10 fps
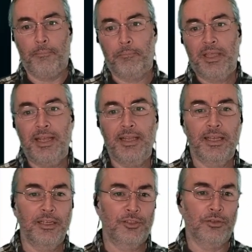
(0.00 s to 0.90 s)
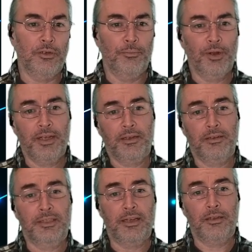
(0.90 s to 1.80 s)
heating it to break
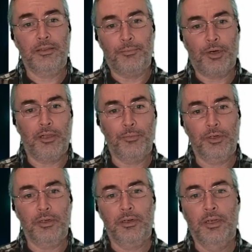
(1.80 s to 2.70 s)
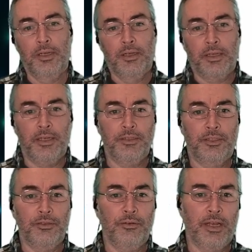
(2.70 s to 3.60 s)
down the polymer
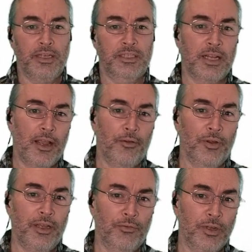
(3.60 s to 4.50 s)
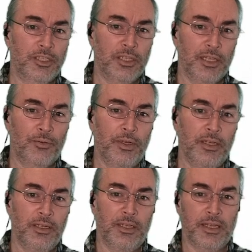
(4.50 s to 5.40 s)
into a styrene-rich
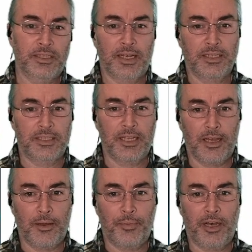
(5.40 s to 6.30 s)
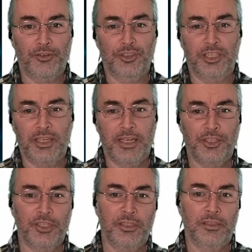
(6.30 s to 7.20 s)
liquid. A second step,
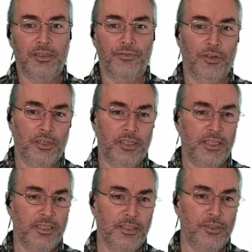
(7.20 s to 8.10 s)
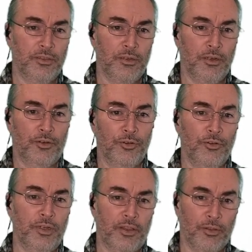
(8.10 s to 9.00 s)
hydrogenation, converted it into a
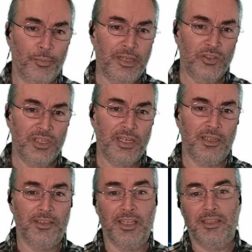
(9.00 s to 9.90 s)
crude ethylbenzene, and then